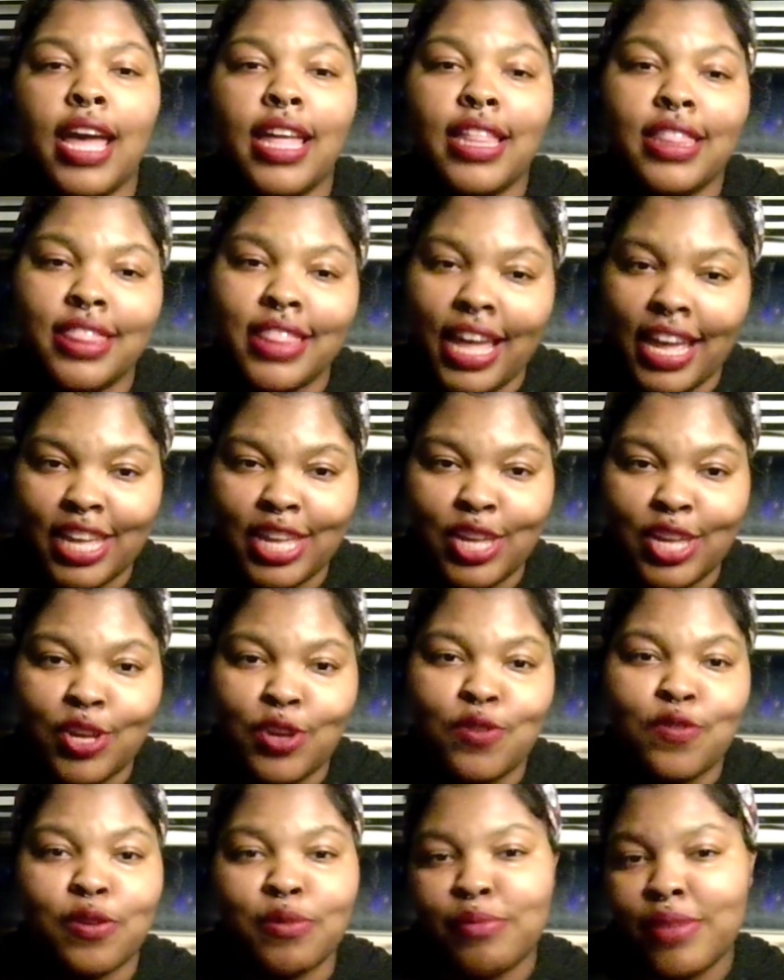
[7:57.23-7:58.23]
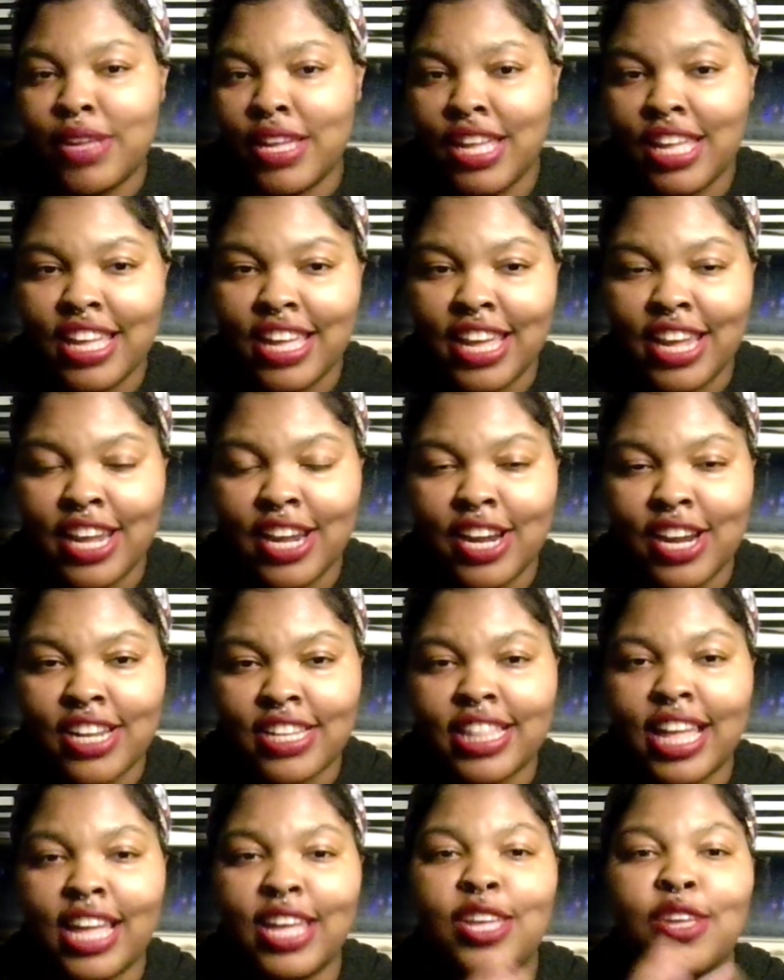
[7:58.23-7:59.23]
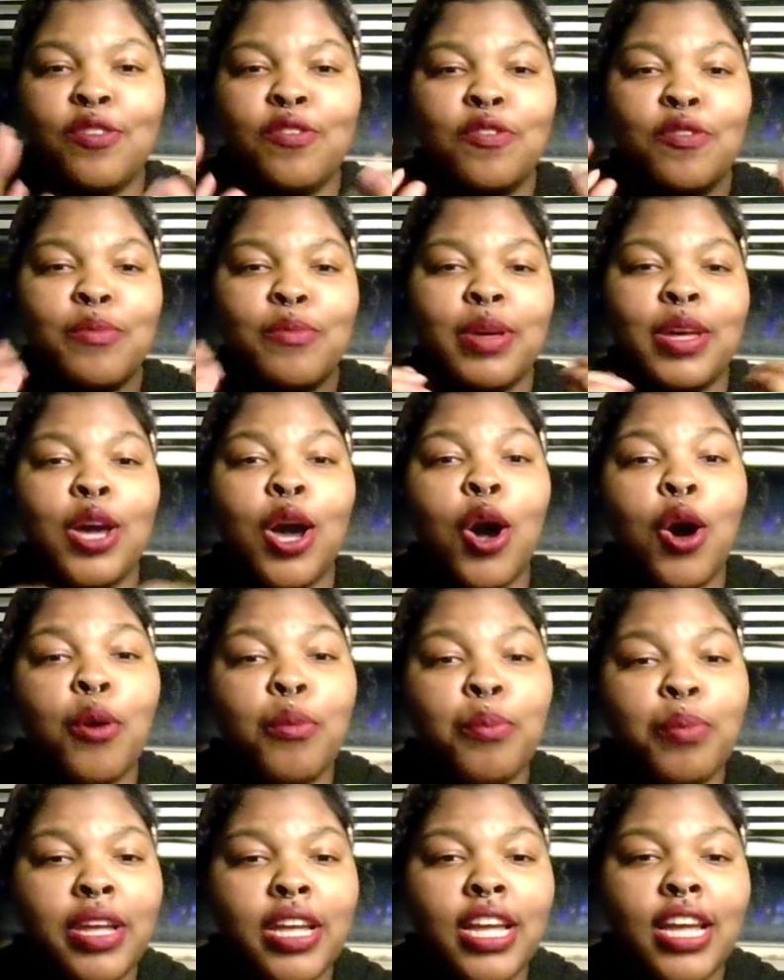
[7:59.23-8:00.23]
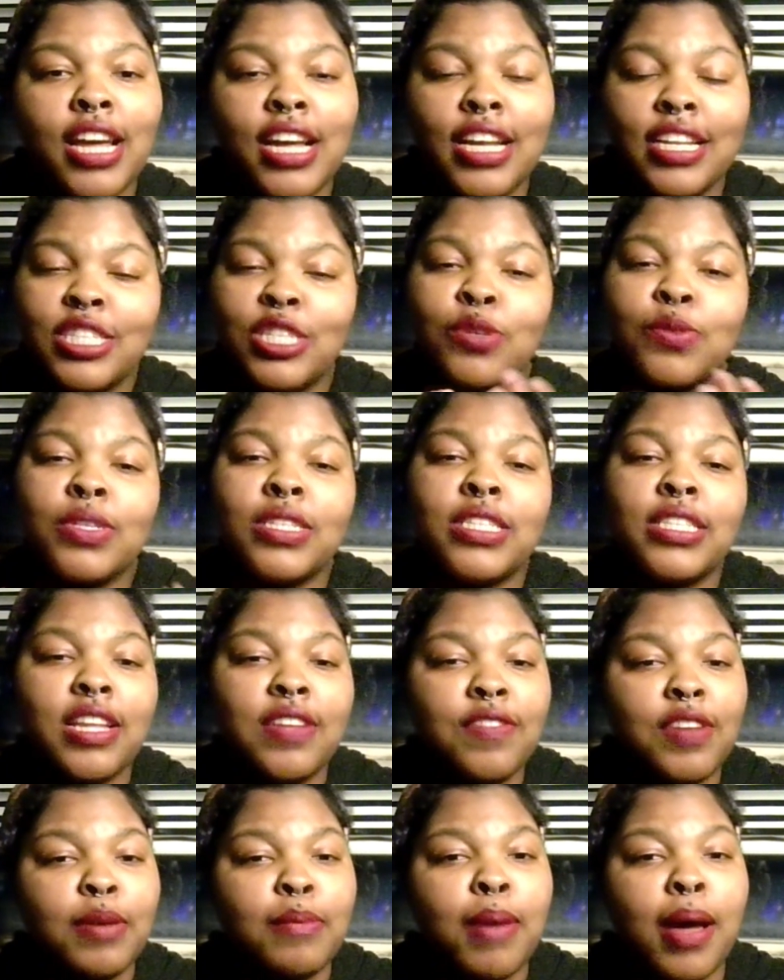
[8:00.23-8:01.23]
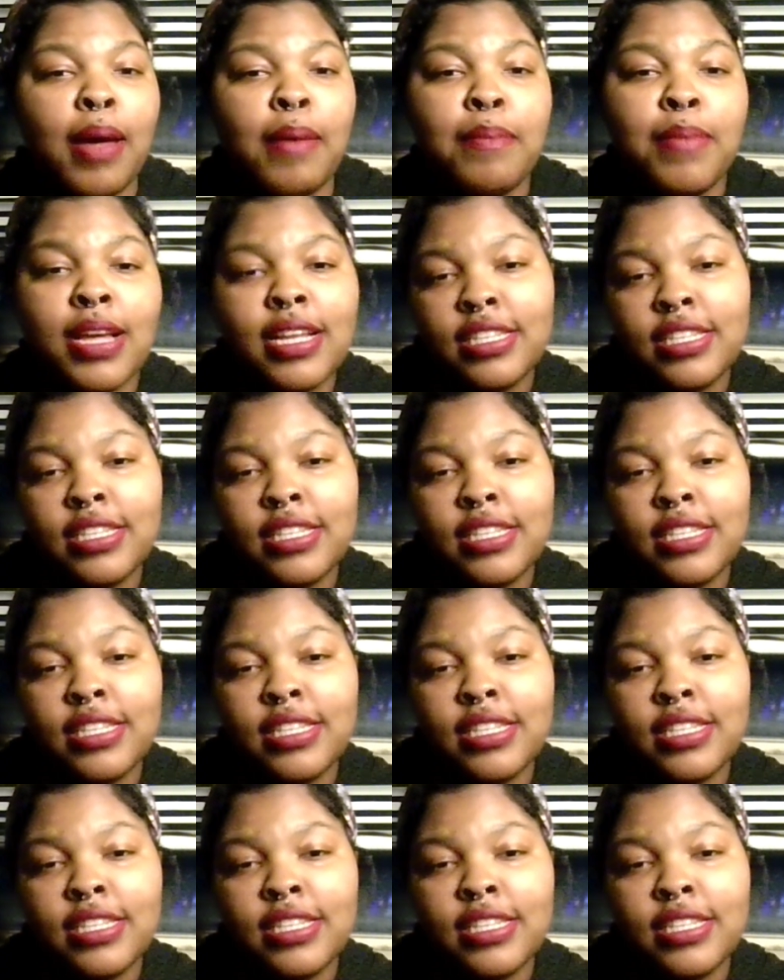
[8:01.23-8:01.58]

And thank you for being here. Thank you for being open to receiving my